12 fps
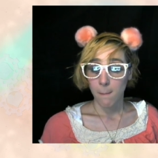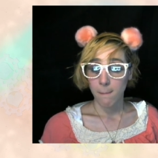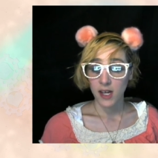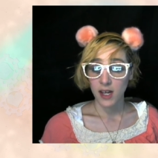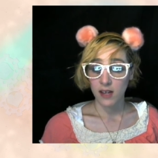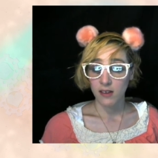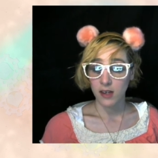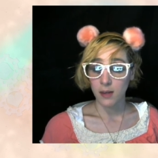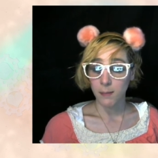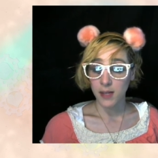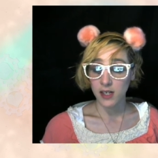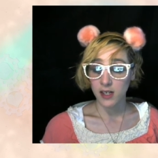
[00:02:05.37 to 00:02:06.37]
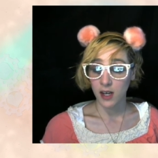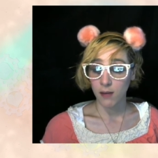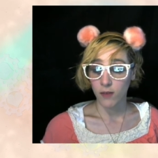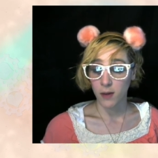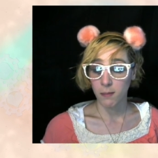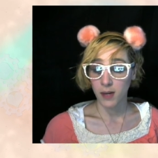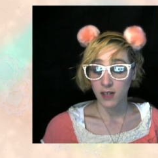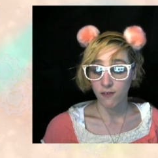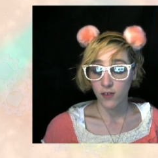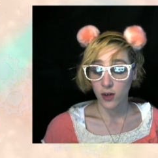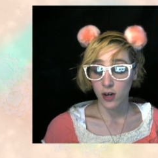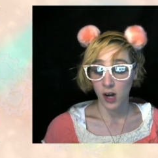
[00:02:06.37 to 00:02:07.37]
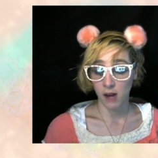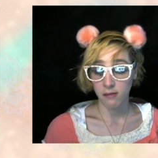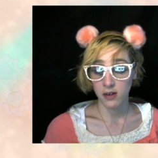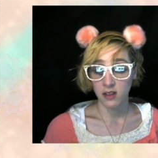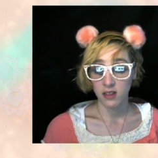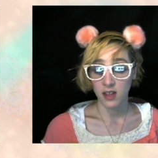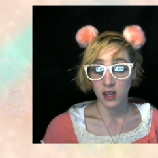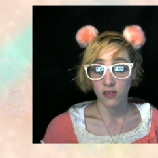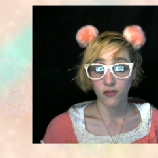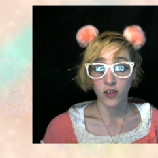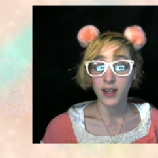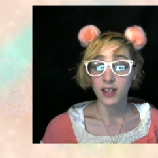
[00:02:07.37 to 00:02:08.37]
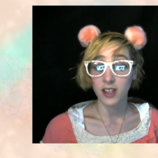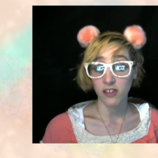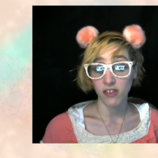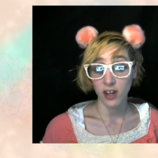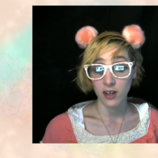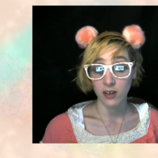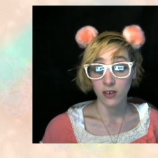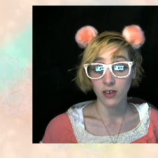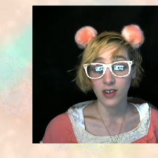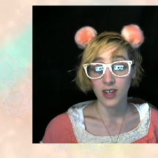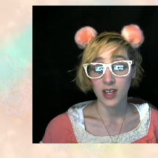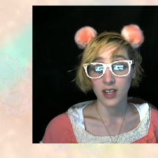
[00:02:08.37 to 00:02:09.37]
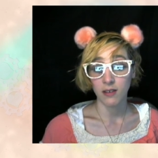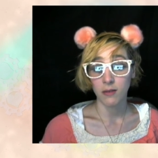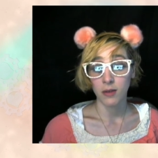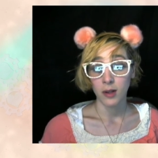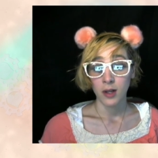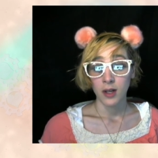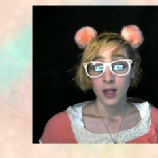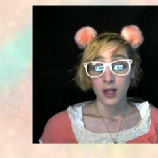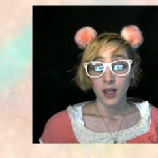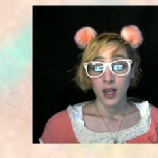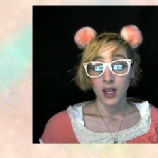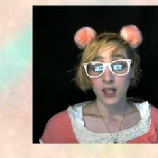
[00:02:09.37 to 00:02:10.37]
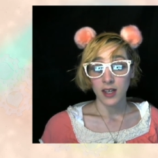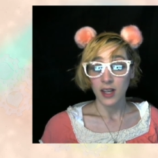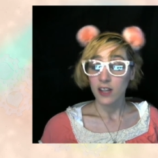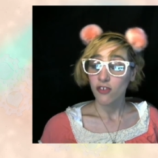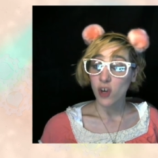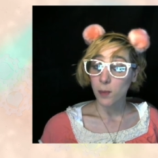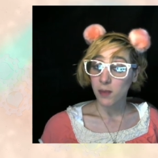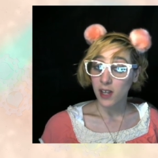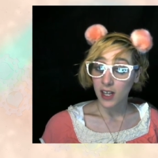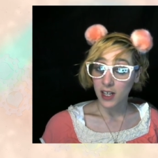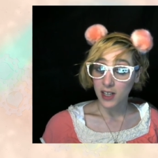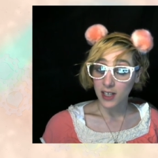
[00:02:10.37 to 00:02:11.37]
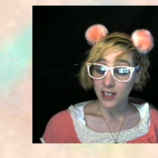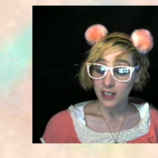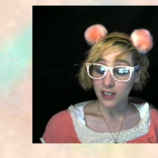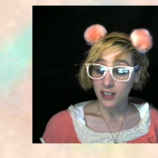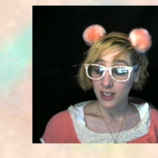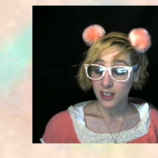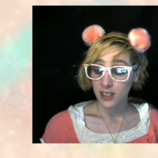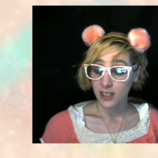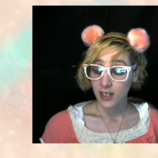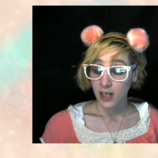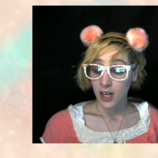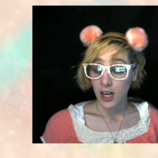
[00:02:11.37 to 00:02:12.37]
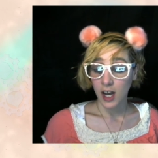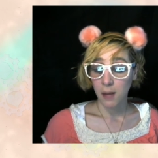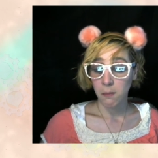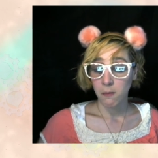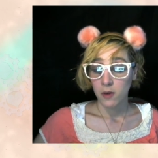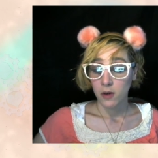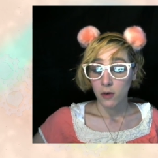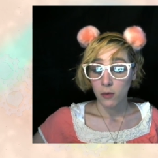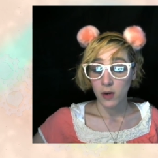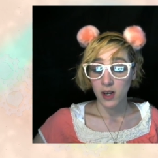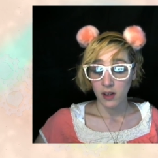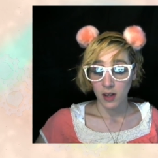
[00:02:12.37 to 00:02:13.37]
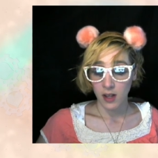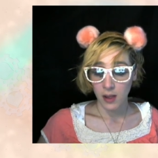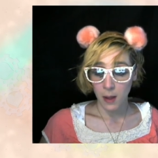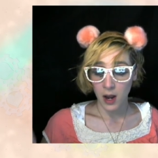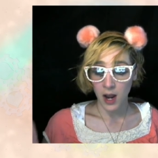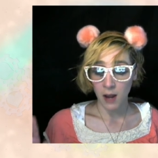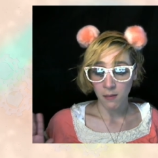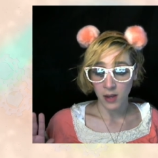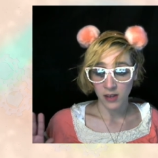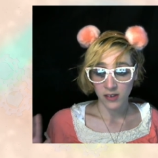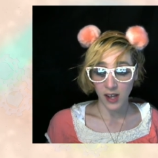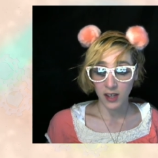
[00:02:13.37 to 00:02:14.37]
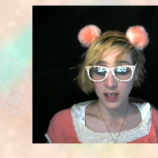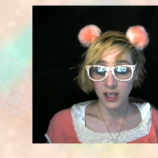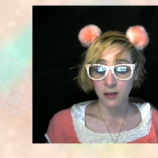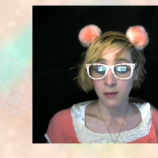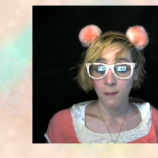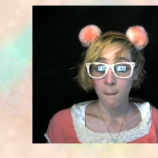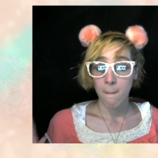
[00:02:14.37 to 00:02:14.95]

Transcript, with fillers: but as in the meantime, for money for other things, for like the channel and and the next trip to England, I'm re I'm selling